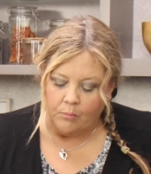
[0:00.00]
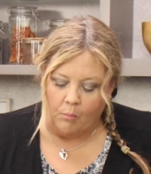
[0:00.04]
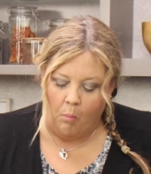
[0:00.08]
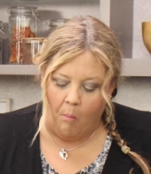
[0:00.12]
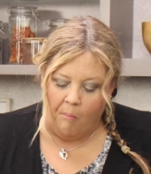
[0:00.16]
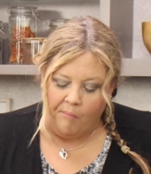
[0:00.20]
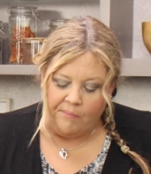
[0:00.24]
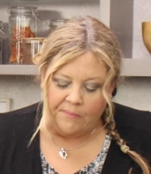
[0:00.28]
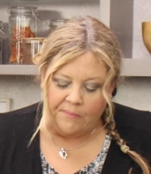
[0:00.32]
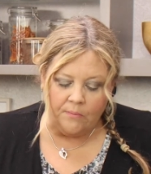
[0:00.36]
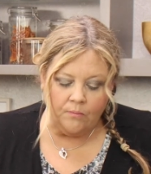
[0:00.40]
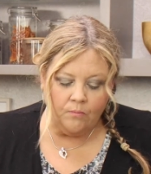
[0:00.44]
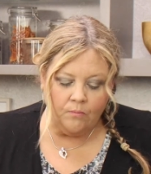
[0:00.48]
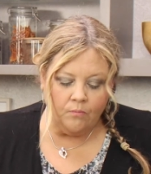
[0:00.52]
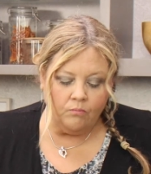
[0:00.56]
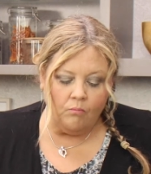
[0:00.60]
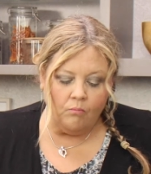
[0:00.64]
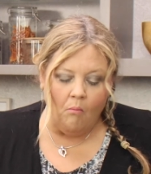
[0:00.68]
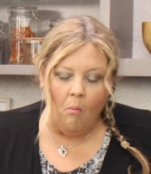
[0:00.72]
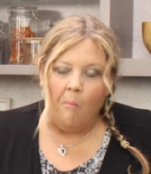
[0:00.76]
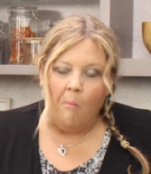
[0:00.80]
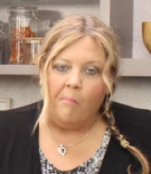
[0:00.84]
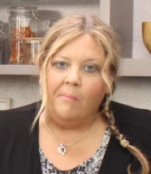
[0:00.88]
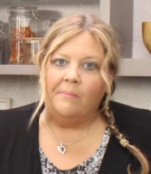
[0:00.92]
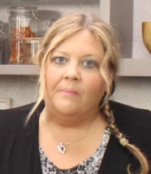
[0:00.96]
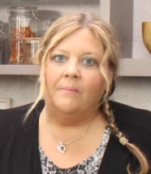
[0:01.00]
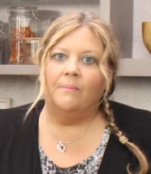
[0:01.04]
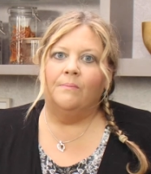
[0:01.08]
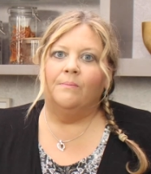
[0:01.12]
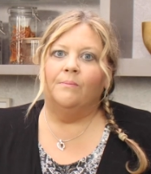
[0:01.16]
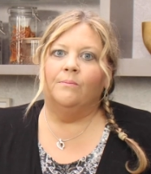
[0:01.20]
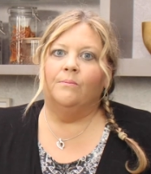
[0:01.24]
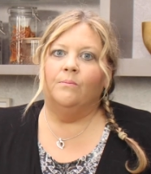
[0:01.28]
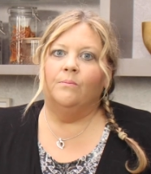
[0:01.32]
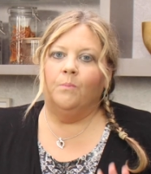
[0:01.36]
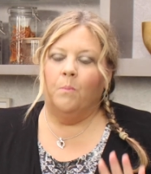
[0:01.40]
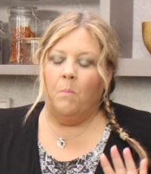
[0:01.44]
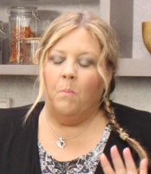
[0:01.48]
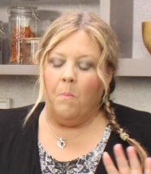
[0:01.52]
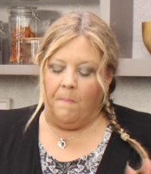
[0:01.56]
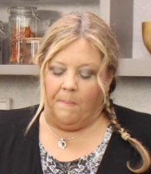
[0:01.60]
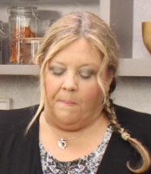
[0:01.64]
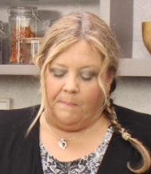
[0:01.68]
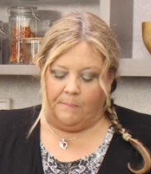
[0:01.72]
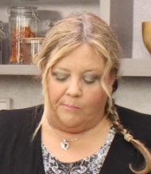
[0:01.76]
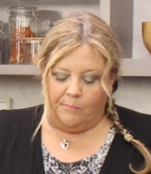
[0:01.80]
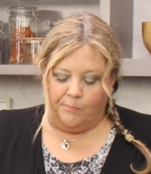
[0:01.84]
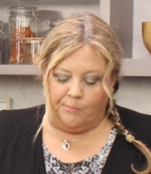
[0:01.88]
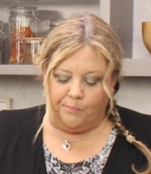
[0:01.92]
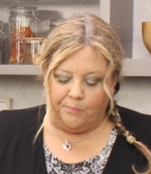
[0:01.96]

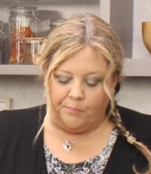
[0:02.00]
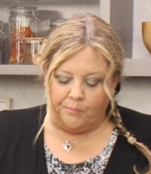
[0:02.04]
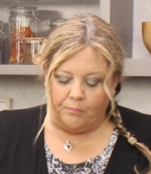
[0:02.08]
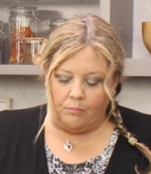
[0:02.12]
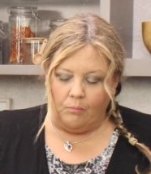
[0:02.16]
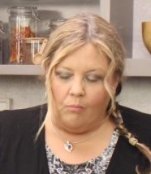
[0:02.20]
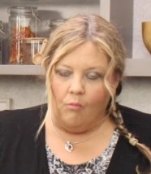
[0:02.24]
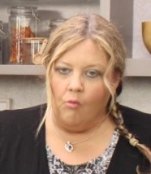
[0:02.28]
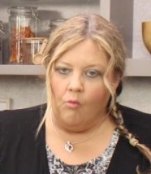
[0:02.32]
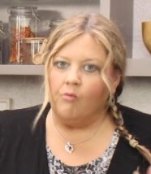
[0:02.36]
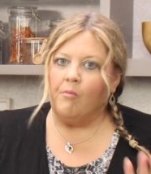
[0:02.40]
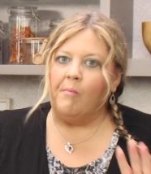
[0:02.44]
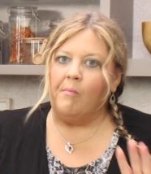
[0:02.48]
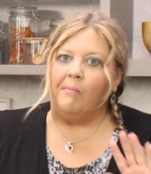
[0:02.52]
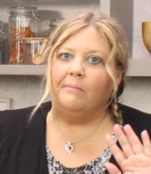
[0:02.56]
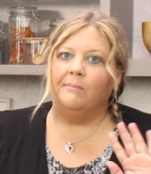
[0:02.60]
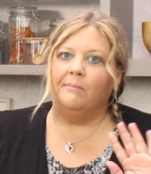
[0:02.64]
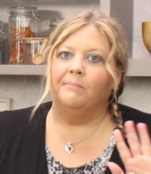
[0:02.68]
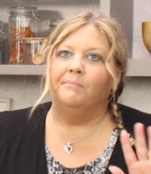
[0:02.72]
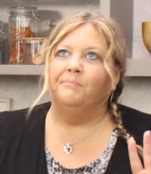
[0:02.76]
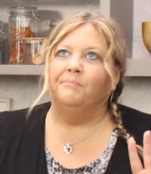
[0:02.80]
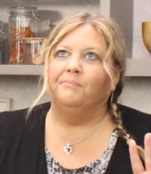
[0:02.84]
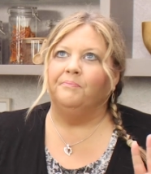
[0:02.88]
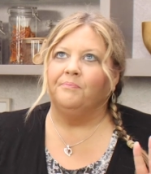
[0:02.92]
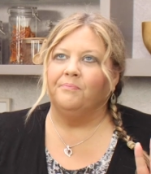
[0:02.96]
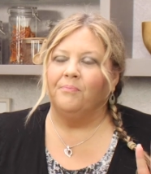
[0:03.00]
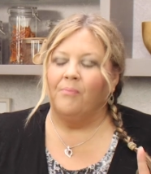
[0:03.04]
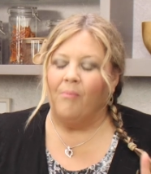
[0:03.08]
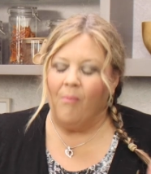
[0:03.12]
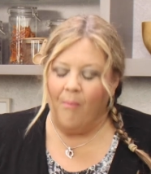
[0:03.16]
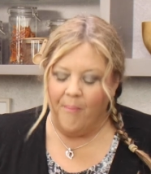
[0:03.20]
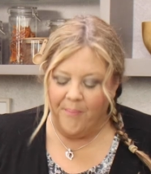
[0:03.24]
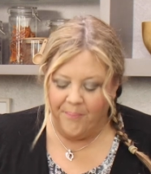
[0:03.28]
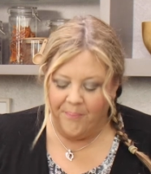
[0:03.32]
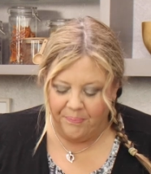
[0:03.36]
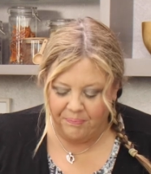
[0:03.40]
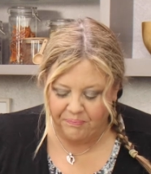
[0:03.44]
No one is speaking in this clip.